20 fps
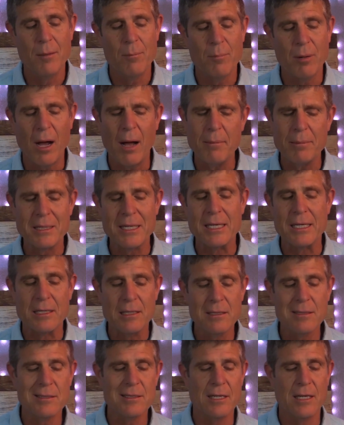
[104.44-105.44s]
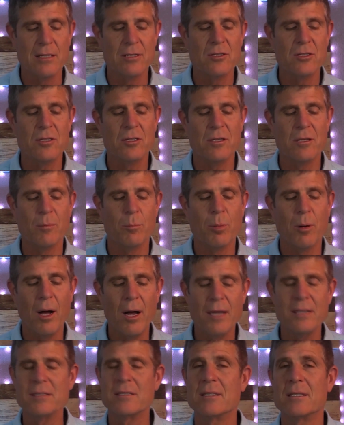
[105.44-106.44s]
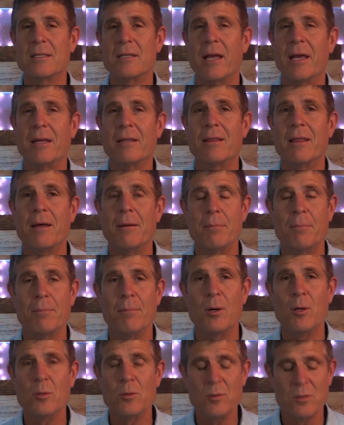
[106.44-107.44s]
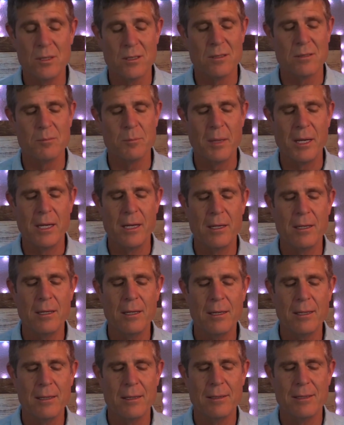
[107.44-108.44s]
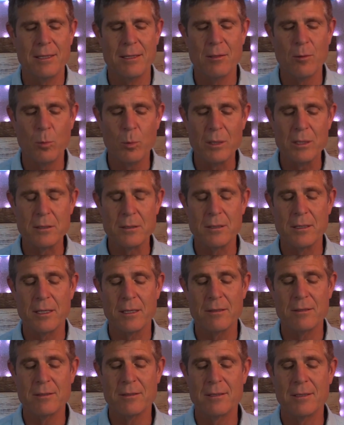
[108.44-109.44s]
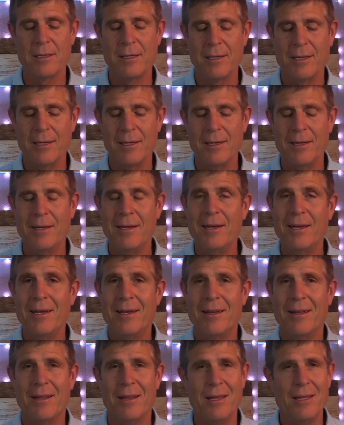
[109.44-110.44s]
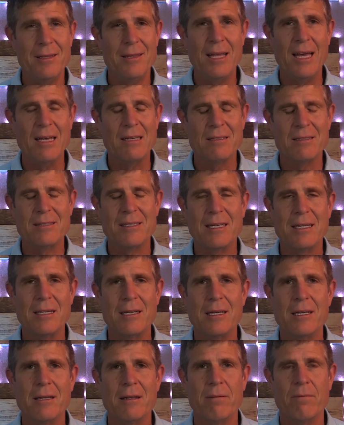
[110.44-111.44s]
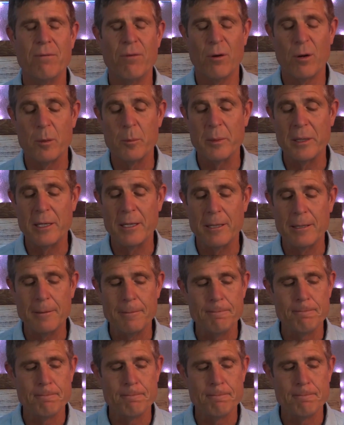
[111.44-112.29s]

probably incense, to the bronze snake that Moses made in the wilderness. Now, let that sink in for a minute.